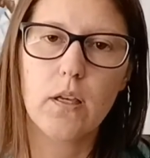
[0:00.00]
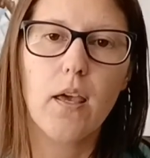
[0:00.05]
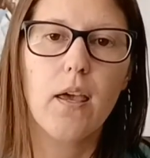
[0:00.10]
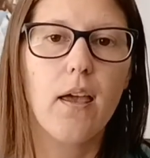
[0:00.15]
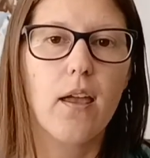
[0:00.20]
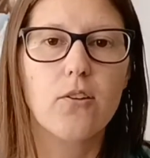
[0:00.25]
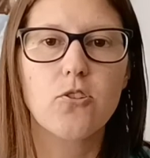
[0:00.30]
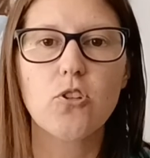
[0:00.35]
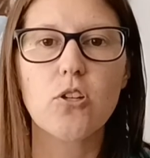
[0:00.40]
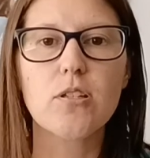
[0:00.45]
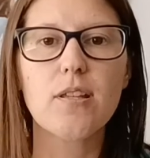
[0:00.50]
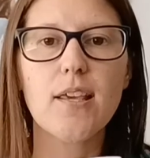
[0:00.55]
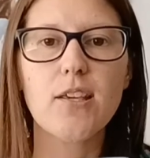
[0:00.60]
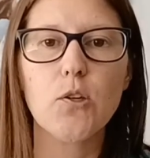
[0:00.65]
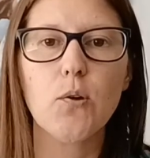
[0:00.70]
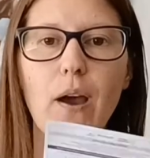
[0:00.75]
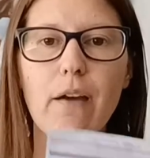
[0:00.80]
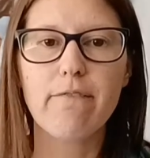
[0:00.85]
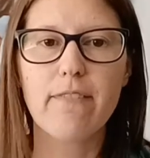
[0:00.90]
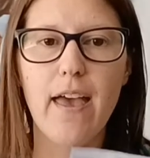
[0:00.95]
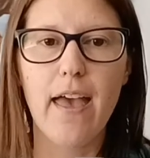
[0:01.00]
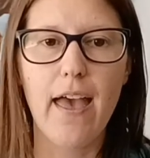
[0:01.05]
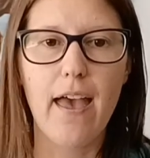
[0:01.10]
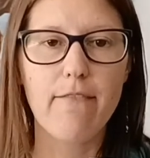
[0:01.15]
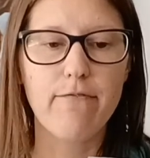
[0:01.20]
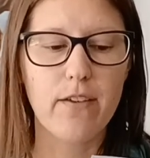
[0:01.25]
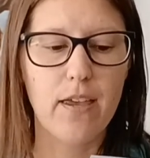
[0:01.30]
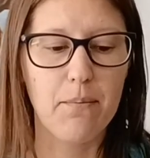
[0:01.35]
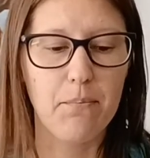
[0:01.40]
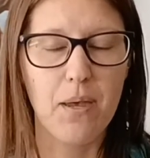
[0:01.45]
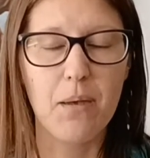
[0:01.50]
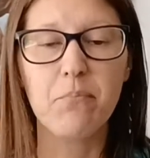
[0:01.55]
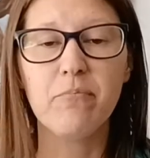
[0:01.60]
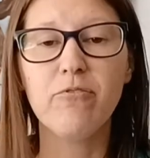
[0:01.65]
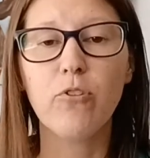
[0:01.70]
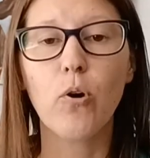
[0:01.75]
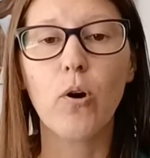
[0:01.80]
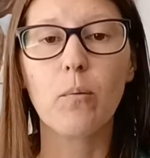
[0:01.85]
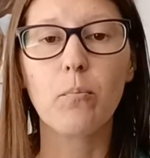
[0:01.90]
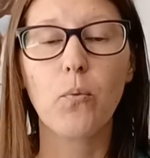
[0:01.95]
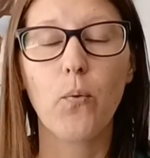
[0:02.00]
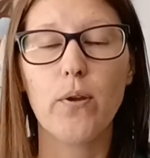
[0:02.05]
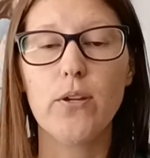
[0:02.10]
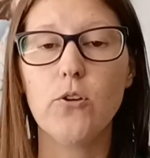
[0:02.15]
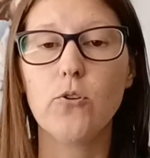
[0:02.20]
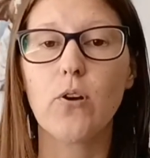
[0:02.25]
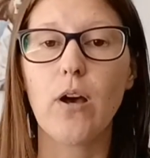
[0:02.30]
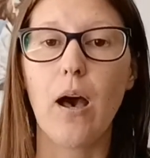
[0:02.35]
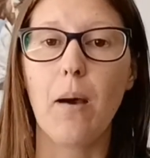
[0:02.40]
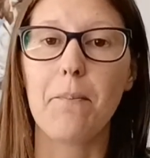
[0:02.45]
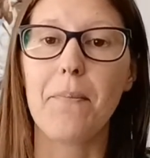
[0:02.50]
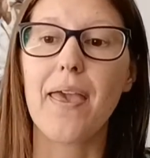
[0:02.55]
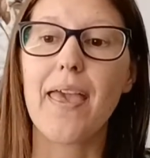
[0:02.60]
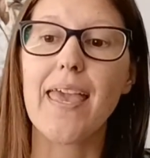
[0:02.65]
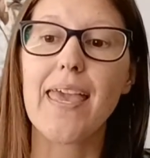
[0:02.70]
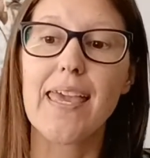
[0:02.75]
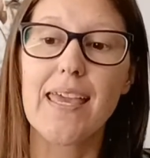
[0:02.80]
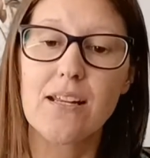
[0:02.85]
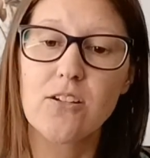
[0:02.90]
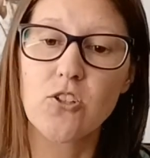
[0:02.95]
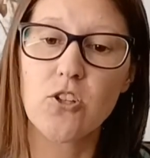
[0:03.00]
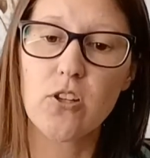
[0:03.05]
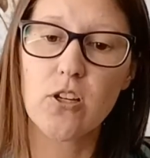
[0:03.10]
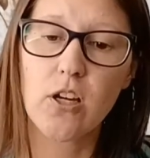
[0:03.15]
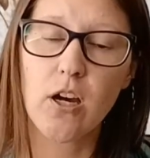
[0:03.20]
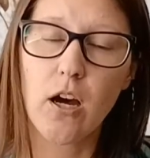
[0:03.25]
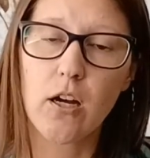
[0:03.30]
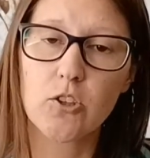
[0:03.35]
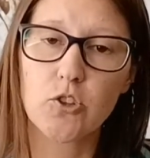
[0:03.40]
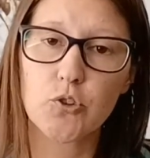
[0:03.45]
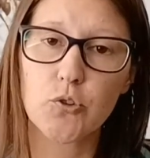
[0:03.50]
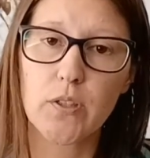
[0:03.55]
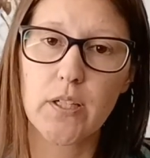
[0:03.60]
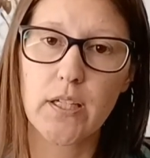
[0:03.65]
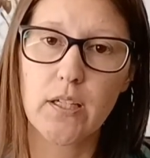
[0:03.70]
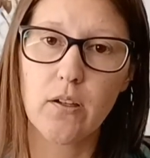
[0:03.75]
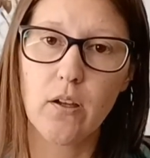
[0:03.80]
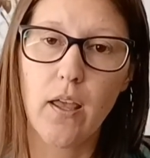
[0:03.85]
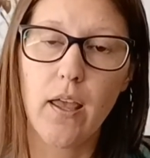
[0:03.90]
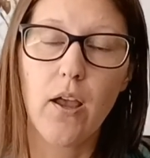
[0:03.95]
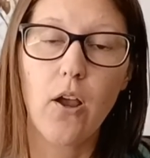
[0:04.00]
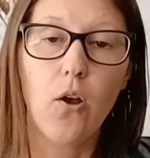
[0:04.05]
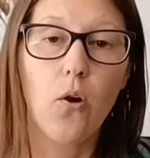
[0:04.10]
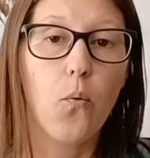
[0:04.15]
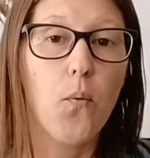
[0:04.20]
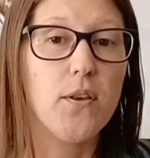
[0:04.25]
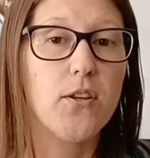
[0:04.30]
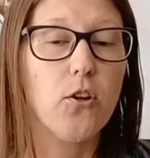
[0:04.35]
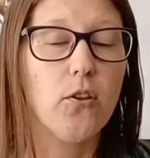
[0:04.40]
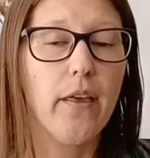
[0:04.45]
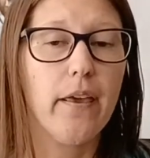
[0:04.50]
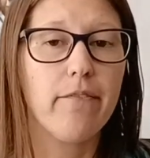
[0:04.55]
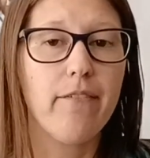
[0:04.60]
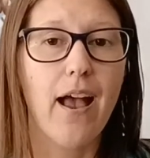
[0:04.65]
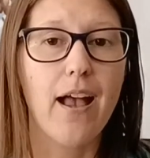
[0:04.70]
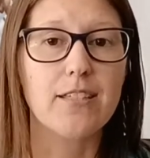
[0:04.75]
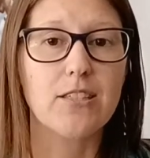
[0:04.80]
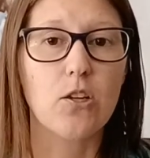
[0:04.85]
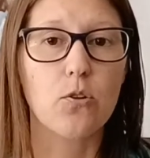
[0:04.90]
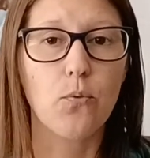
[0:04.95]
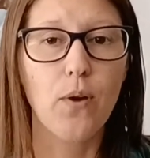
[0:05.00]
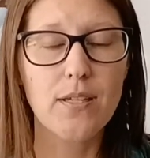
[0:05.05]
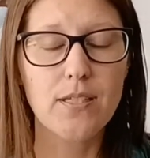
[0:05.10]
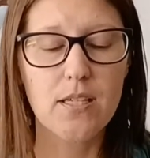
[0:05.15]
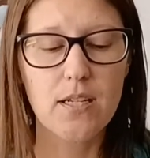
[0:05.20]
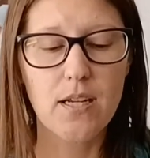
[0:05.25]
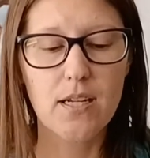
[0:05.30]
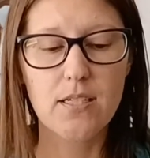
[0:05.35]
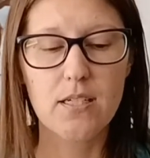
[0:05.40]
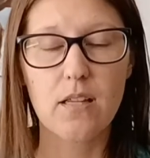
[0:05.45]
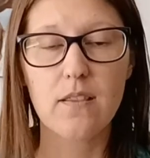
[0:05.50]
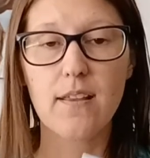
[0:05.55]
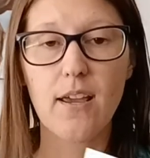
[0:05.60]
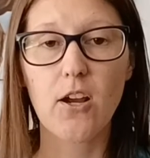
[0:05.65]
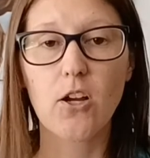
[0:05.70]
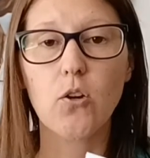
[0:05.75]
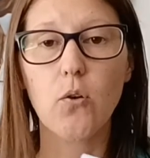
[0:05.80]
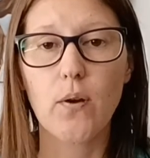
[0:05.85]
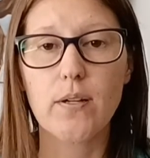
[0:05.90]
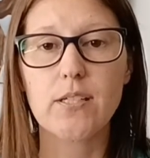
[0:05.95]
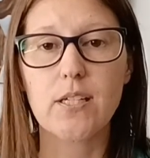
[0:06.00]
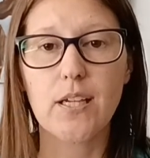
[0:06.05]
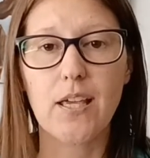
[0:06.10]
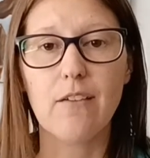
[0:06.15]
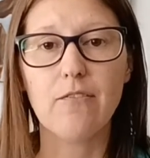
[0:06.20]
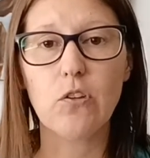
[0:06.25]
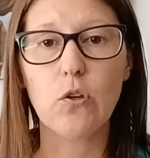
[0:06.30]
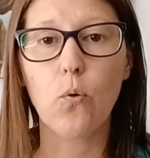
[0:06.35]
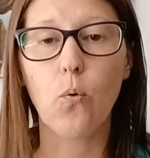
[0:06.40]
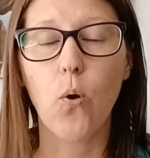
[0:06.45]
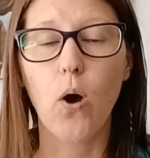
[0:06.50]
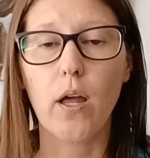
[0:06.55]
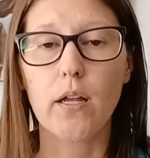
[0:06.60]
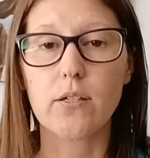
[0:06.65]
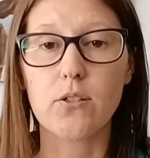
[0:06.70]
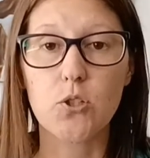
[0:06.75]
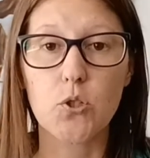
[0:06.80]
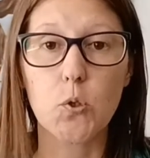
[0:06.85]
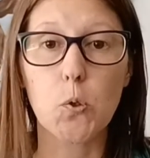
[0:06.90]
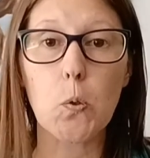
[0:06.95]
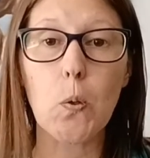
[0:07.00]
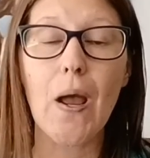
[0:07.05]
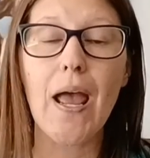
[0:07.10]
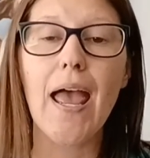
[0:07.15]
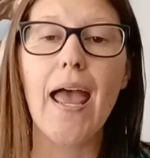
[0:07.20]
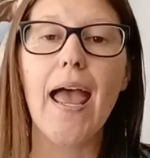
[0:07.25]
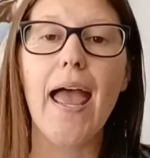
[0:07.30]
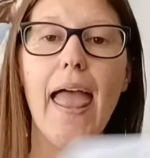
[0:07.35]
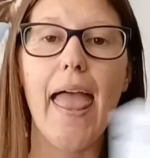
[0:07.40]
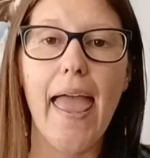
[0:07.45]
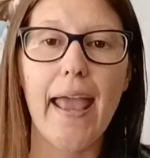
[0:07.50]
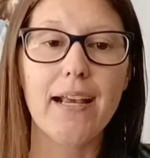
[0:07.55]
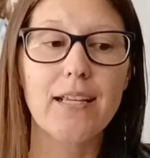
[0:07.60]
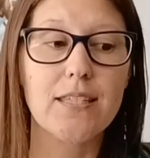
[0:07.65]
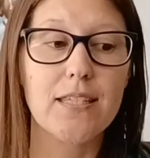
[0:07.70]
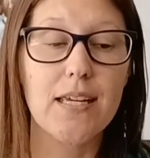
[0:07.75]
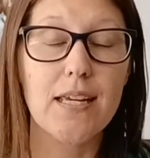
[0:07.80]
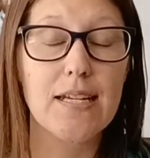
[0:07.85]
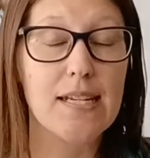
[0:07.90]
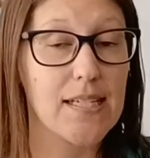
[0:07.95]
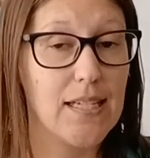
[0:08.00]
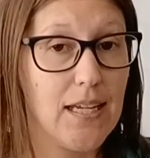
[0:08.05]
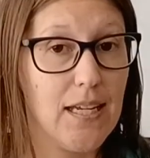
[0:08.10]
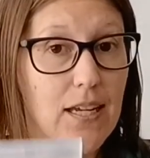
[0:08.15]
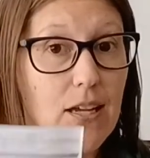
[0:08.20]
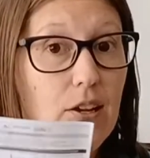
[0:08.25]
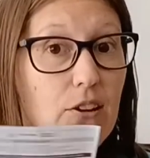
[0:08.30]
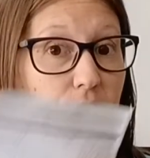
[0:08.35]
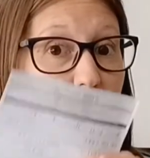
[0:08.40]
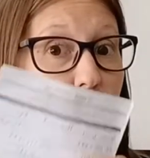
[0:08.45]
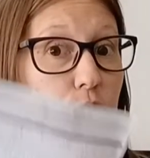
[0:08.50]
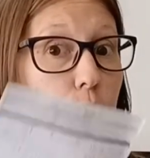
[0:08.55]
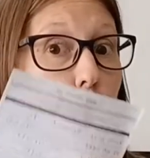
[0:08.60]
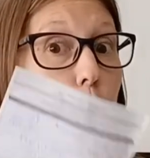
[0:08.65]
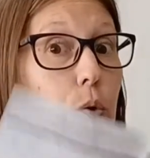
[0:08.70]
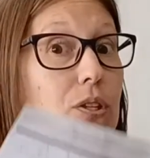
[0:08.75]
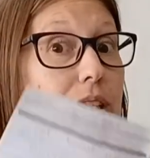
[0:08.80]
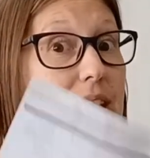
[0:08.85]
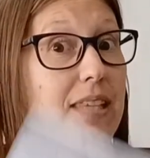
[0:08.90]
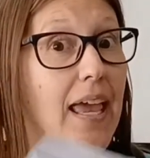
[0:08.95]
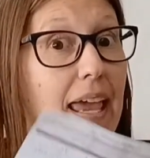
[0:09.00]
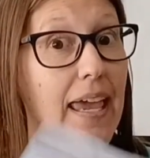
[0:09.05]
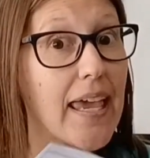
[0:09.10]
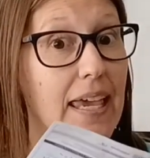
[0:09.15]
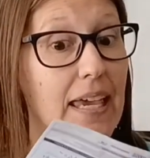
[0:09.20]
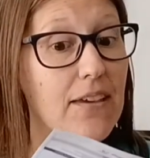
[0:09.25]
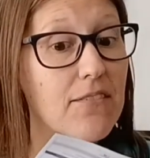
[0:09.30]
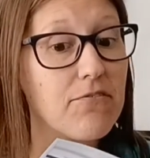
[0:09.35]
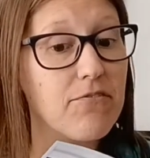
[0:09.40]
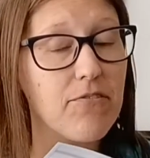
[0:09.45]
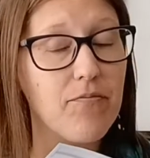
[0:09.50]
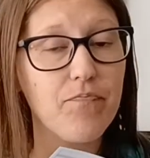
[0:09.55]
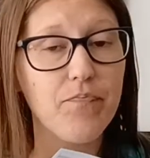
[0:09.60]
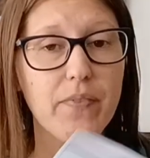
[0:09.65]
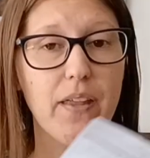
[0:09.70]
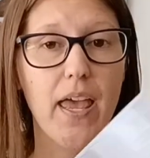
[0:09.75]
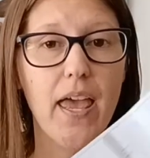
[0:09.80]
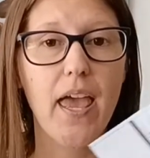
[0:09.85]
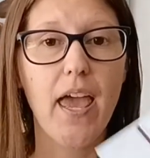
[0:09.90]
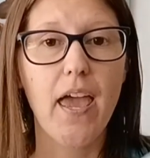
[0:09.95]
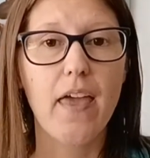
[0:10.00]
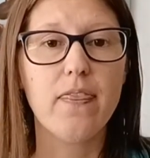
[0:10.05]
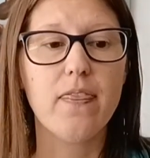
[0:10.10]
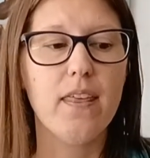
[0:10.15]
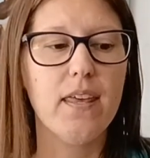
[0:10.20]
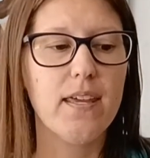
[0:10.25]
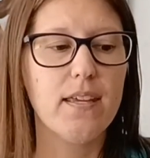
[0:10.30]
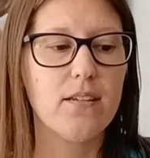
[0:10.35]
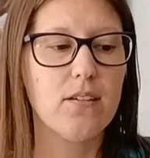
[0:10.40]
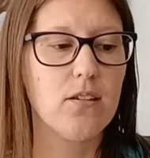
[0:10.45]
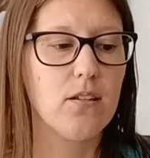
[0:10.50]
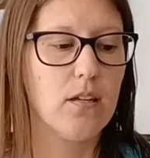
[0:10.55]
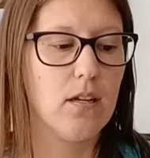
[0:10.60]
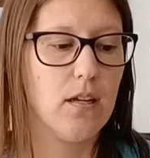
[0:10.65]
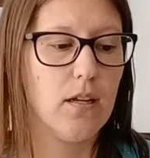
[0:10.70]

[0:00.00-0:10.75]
And just like you have the FMM form when you come into the country, when you leave as a resident, they're going to give you one to exit, to save, and then